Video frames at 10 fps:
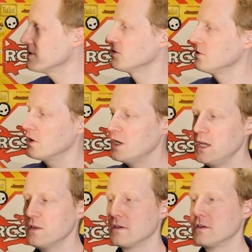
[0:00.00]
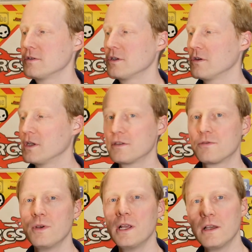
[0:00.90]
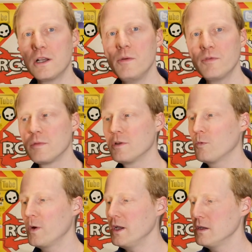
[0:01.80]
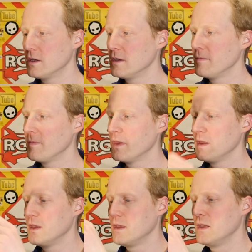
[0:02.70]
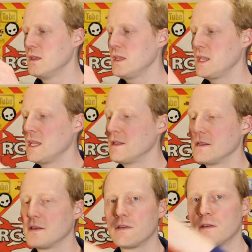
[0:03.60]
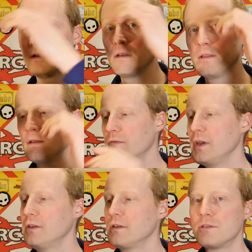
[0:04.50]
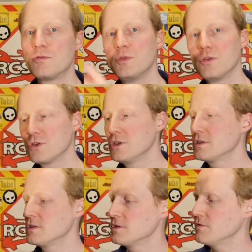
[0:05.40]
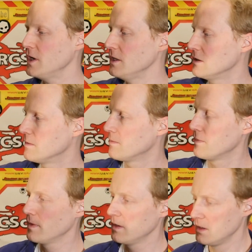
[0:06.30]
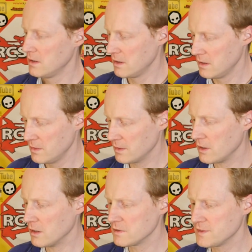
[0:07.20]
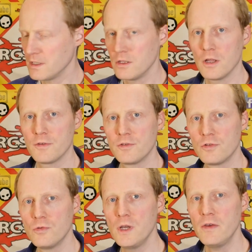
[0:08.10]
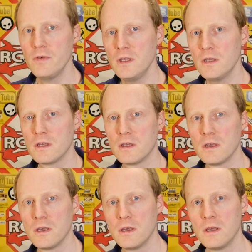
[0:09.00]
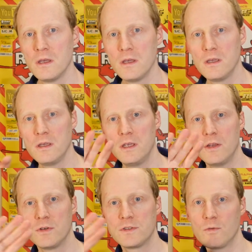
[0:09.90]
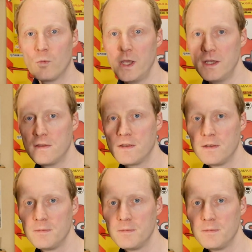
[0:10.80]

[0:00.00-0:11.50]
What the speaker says: to your head, so that's really comfortable to wear, and the weight distribution is fine. The goggles are not too heavy. Here is the weight.